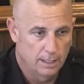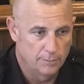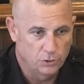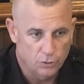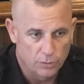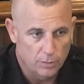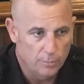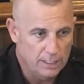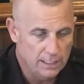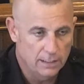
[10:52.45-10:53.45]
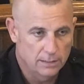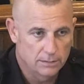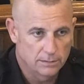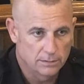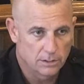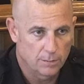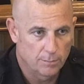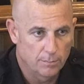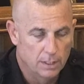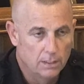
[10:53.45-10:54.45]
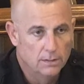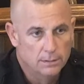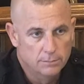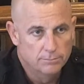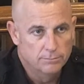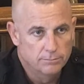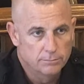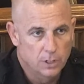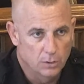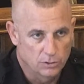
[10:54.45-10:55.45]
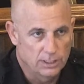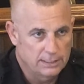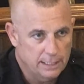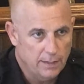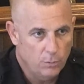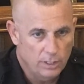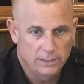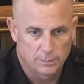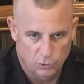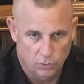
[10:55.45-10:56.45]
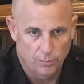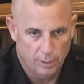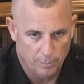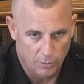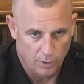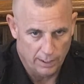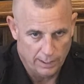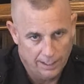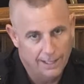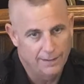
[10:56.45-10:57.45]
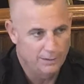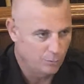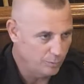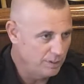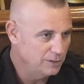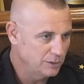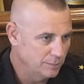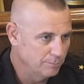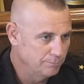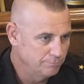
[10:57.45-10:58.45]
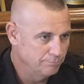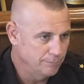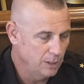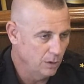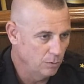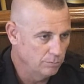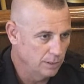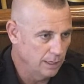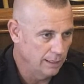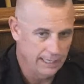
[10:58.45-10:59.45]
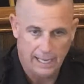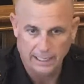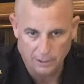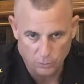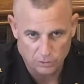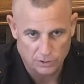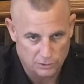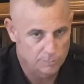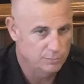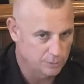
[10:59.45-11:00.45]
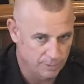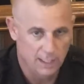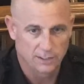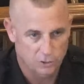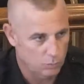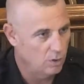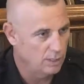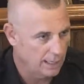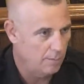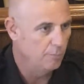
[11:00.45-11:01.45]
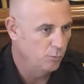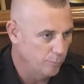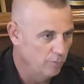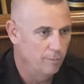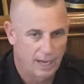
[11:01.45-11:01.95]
I'm sure there'll be some you know, six to eight weeks, I'm sure it'll be up and running. And then there would be some, you know, like any new system, some kinks to work out, move, move